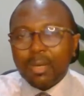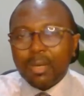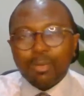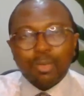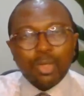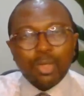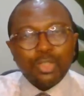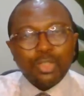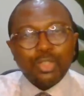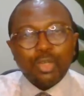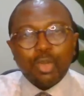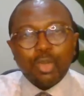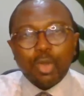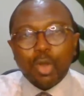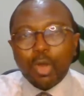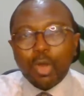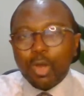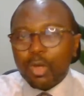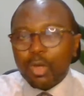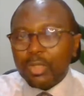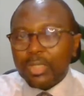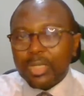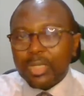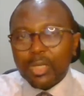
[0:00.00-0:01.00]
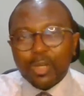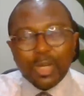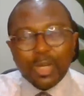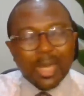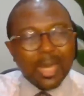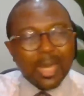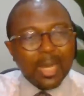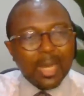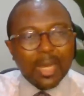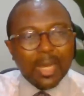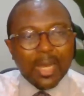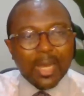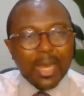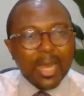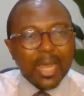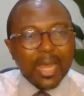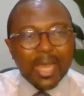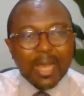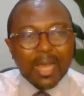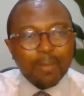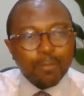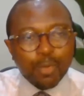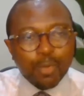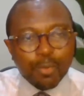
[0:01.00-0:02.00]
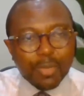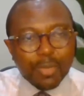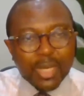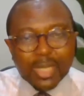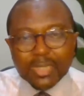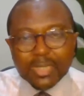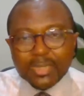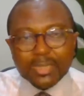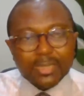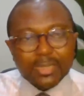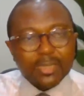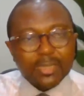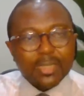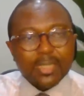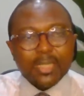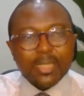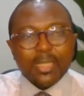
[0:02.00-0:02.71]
what you call the moment,